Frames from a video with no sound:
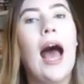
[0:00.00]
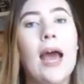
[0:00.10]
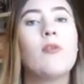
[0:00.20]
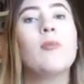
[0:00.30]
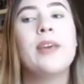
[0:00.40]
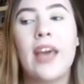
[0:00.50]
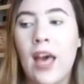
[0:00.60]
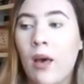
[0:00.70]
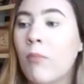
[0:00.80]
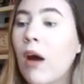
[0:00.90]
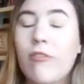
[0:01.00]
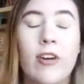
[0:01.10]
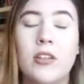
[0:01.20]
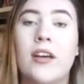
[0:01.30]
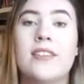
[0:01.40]
I will become a
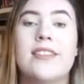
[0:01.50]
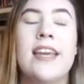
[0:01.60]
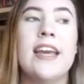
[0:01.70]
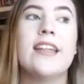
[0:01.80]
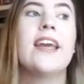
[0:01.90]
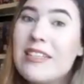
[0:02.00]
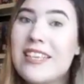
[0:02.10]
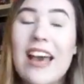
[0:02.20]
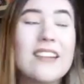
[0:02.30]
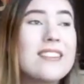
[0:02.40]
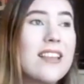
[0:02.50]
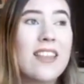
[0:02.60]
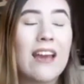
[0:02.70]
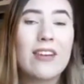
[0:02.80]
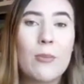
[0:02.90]
full-on stan.
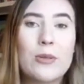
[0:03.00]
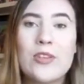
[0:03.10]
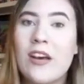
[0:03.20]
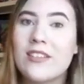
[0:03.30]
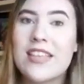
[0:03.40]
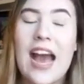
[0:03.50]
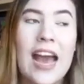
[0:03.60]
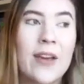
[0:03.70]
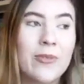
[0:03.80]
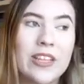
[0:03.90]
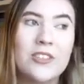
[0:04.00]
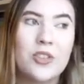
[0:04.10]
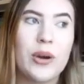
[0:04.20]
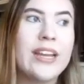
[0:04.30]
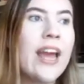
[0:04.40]
BTS, they have a couple songs I really
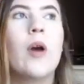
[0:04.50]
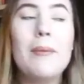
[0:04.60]
enjoyed.